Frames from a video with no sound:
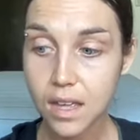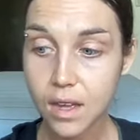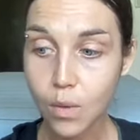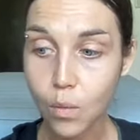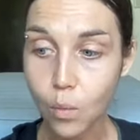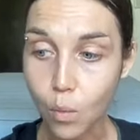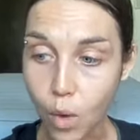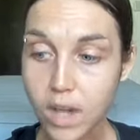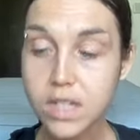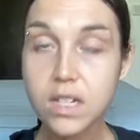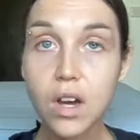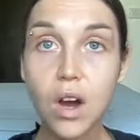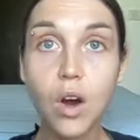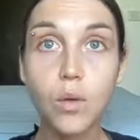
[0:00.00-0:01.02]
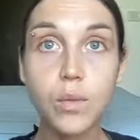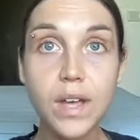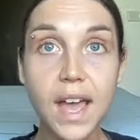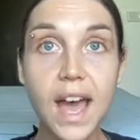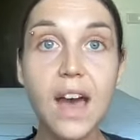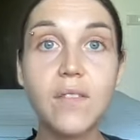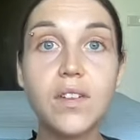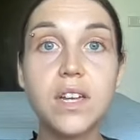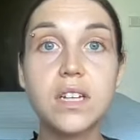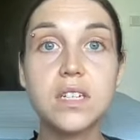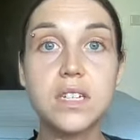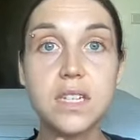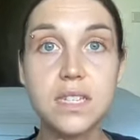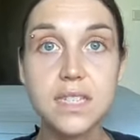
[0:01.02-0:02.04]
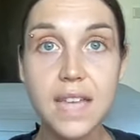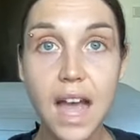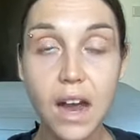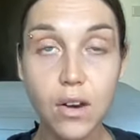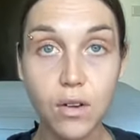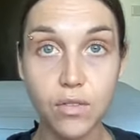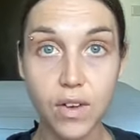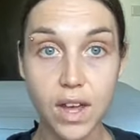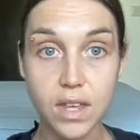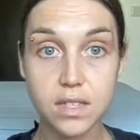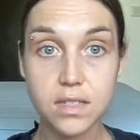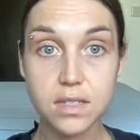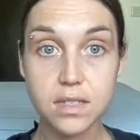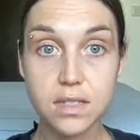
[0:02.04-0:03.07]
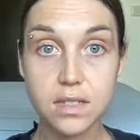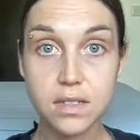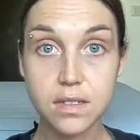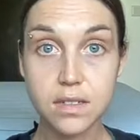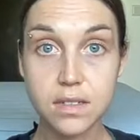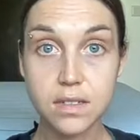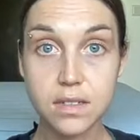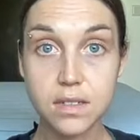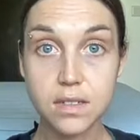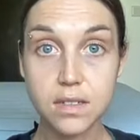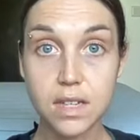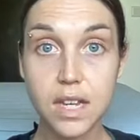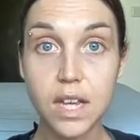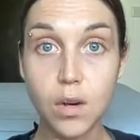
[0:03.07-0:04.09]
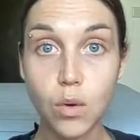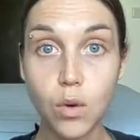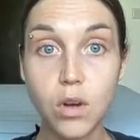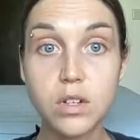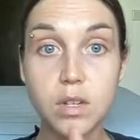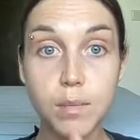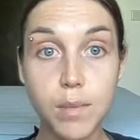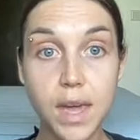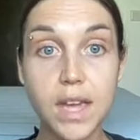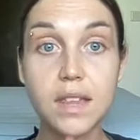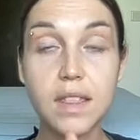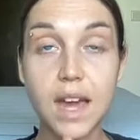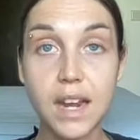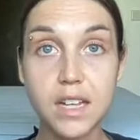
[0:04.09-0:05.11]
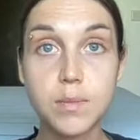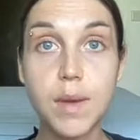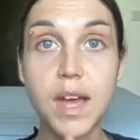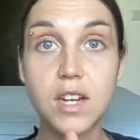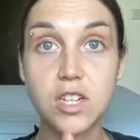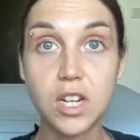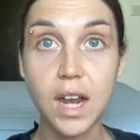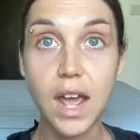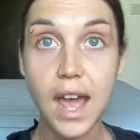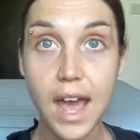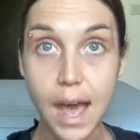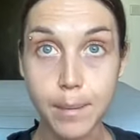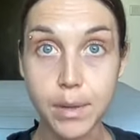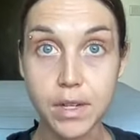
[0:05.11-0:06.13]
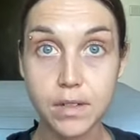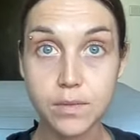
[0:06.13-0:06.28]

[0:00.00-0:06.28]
what are we having to sacrifice in order to make that expansion happen?